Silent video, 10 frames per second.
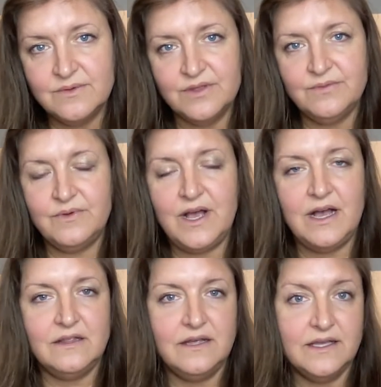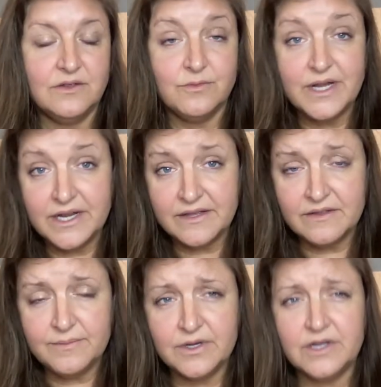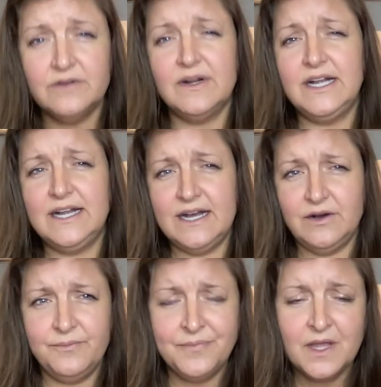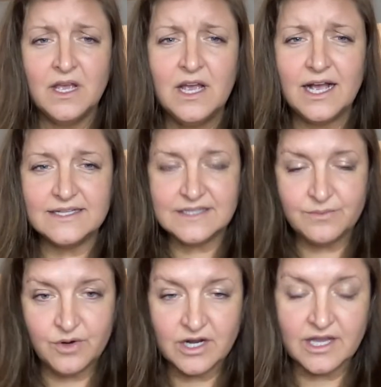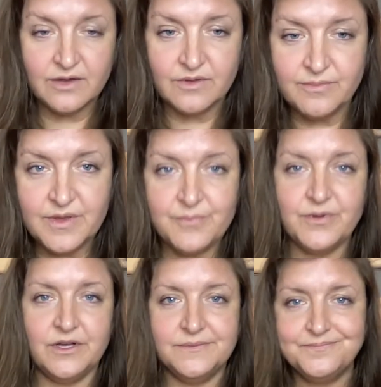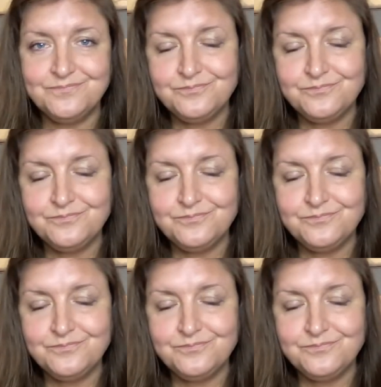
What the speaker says: with how, like, the reading of the book. And right now, as I'm working with people,